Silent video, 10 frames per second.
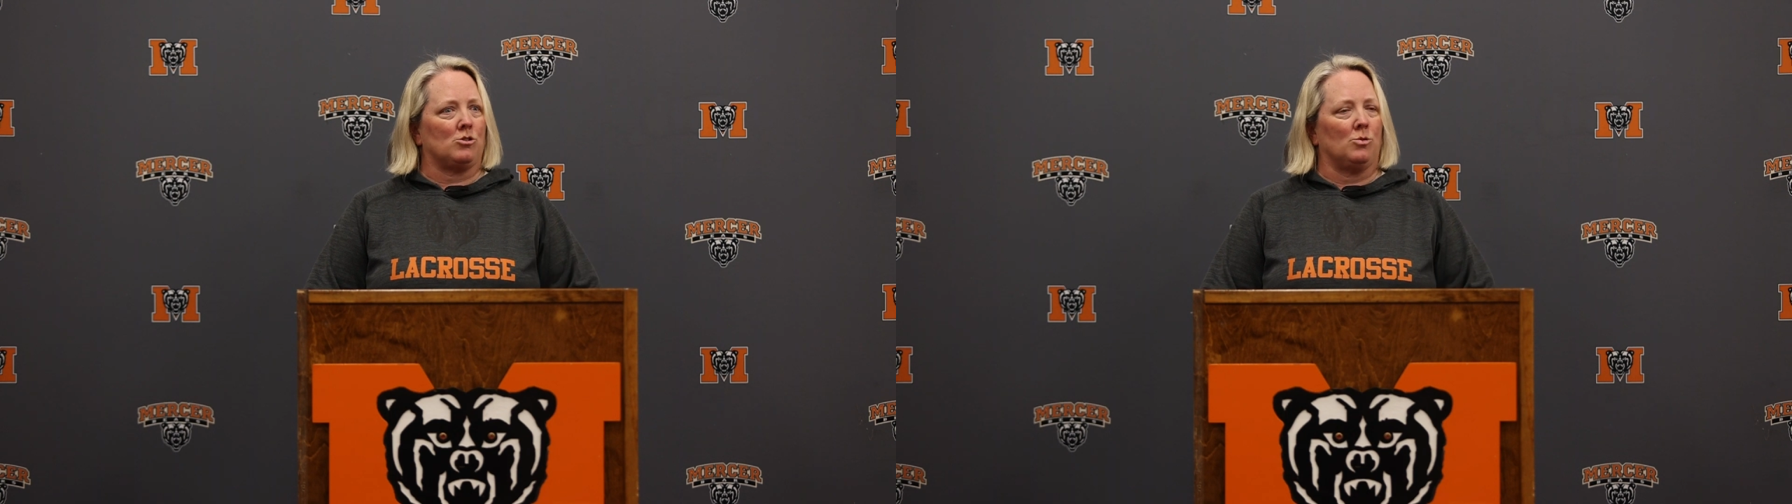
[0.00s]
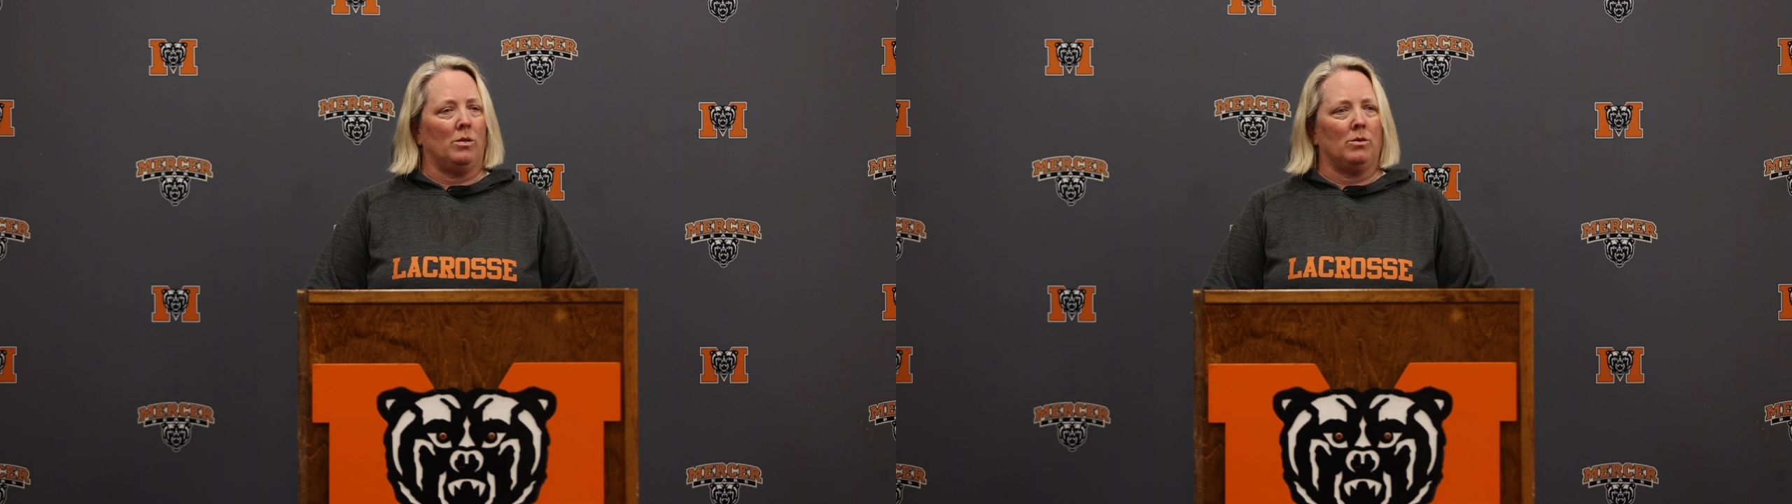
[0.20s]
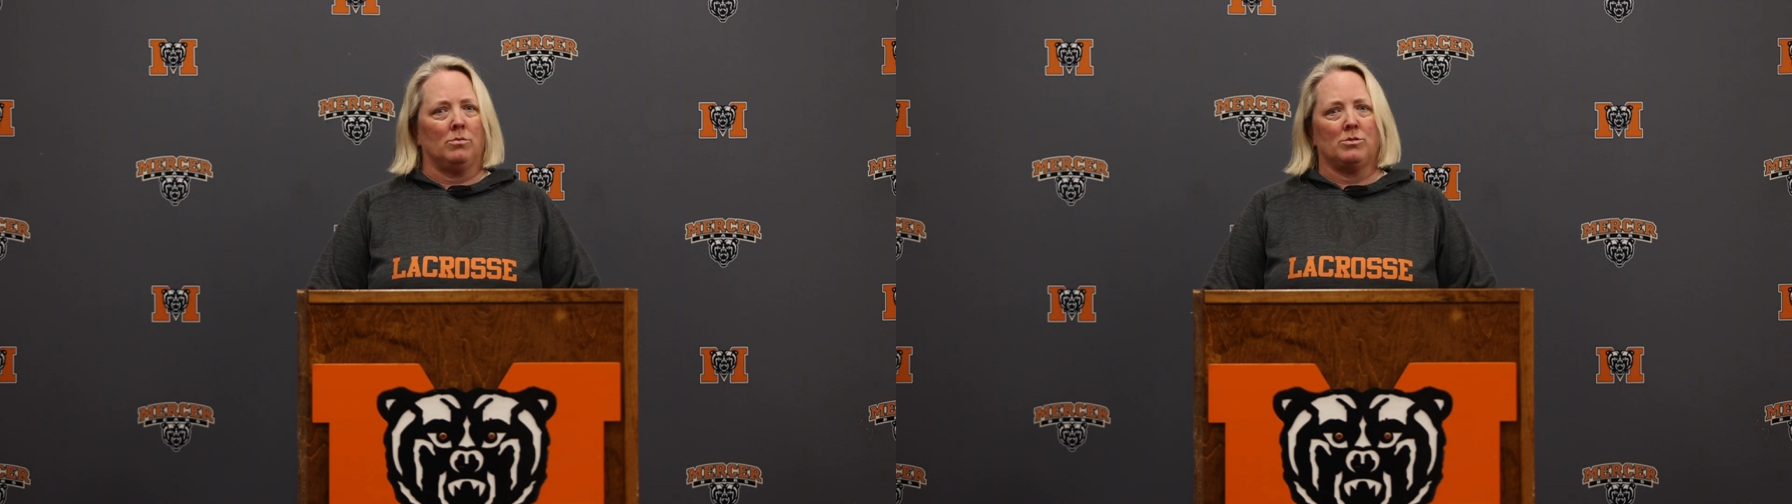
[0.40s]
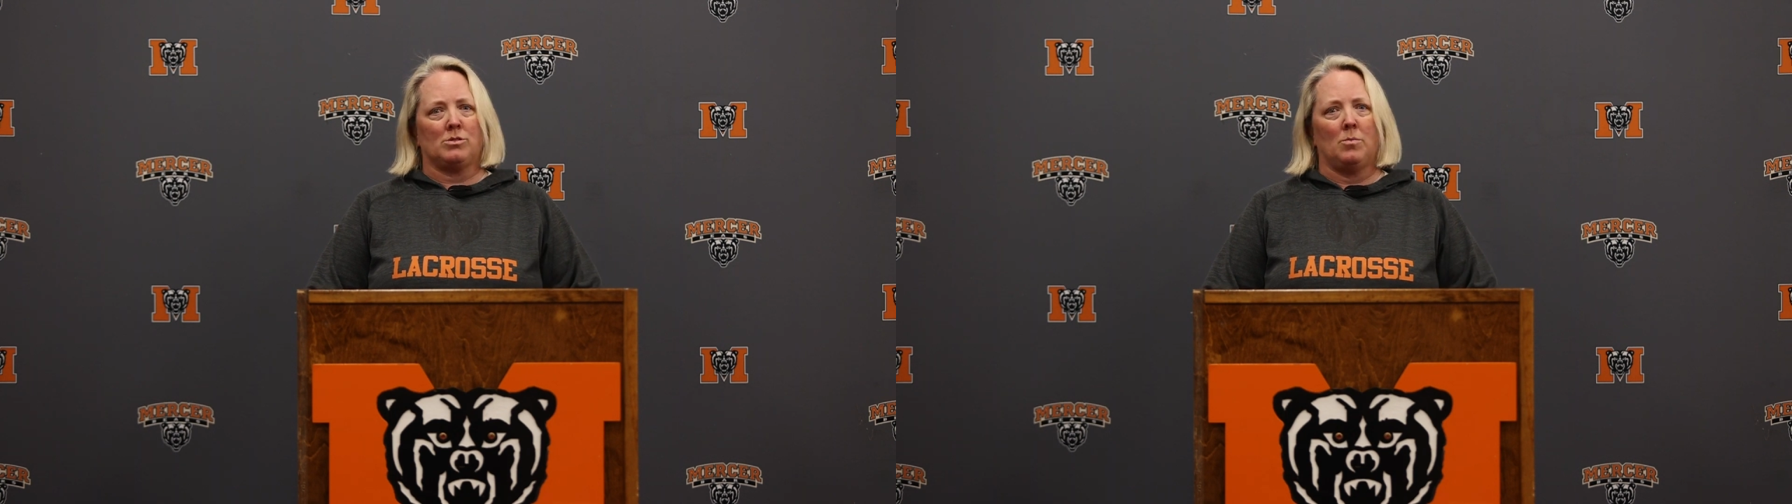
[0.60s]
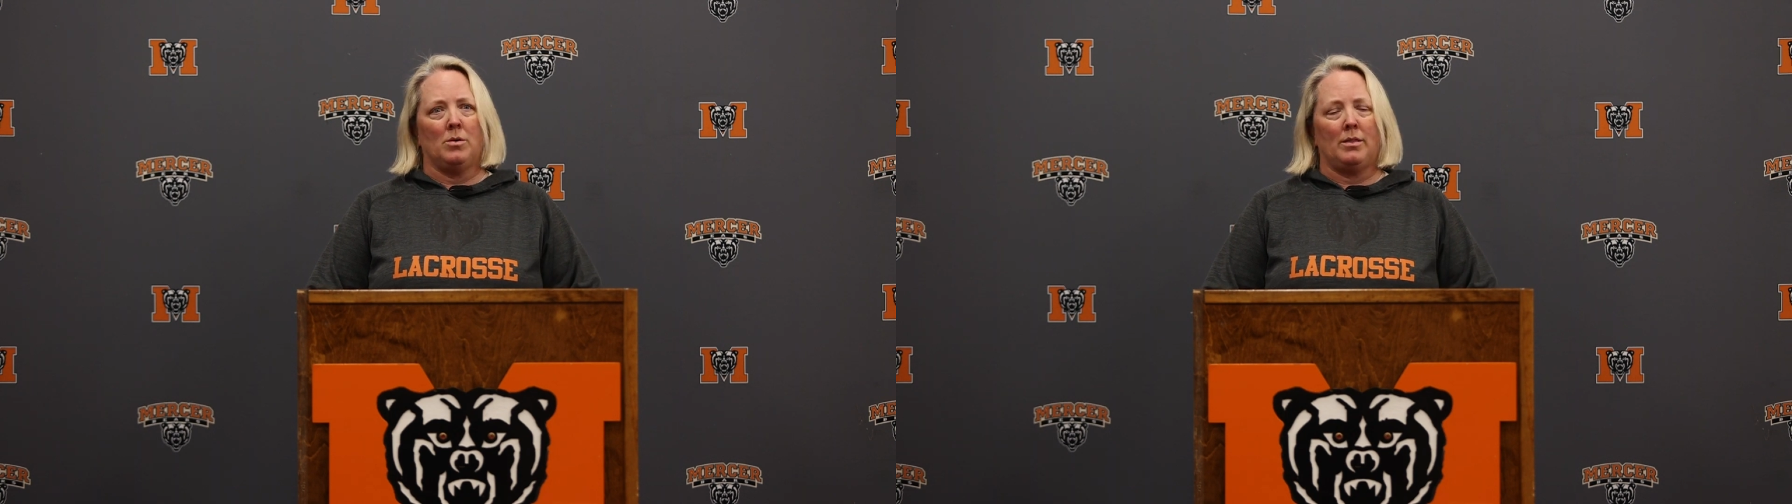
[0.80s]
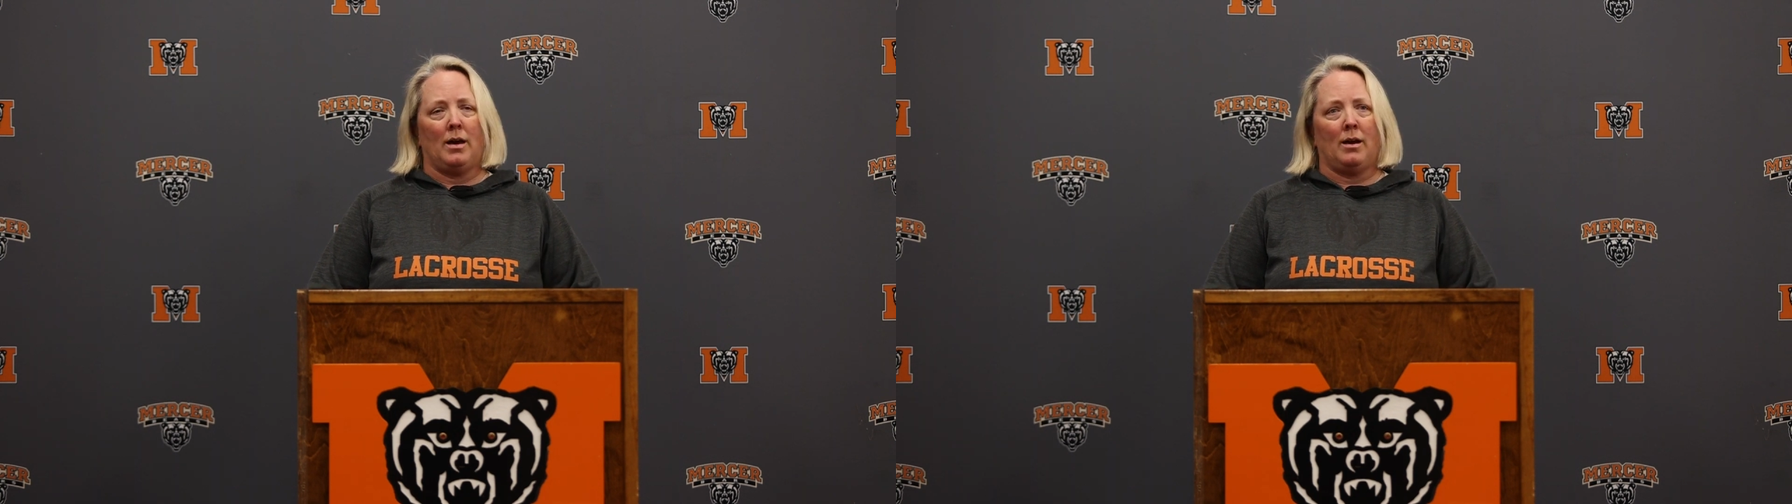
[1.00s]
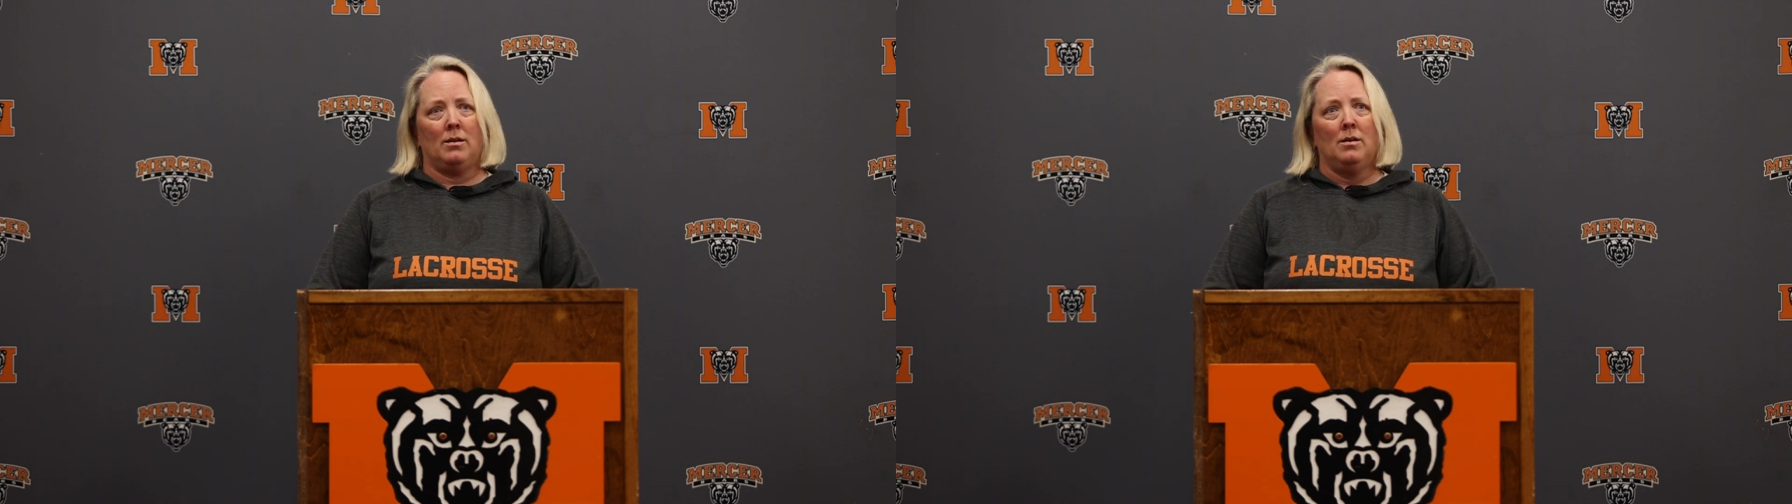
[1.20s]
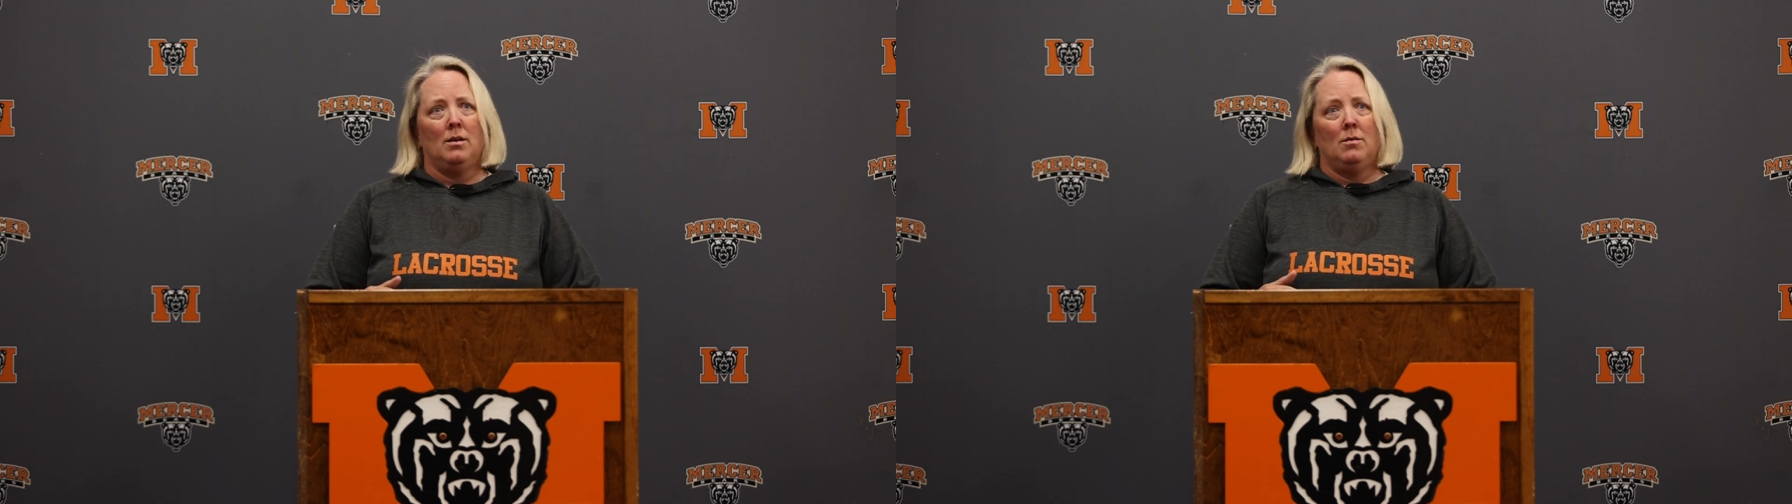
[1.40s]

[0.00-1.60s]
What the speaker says: So whether it was someone that